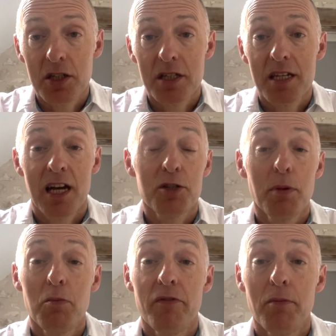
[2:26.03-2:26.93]
as it has
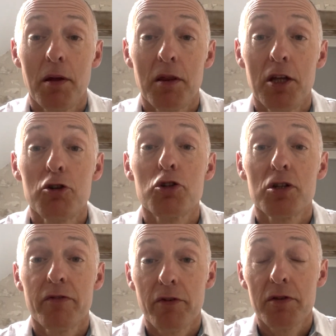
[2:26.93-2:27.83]
been with the introduction
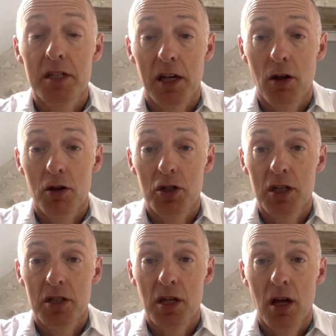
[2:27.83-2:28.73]
of other
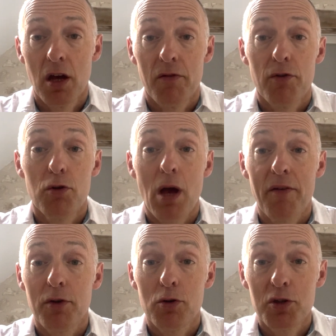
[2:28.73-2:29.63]
technologies through
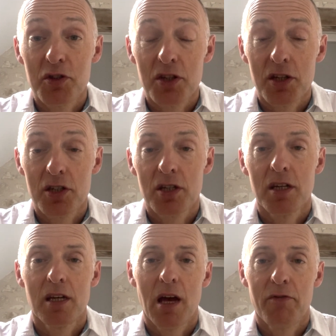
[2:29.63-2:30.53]
ethical usage
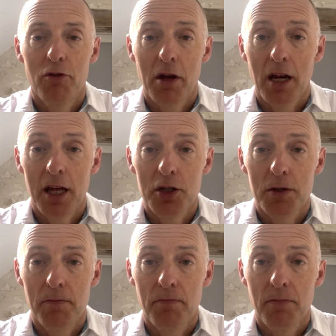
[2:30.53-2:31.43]
and through regulation.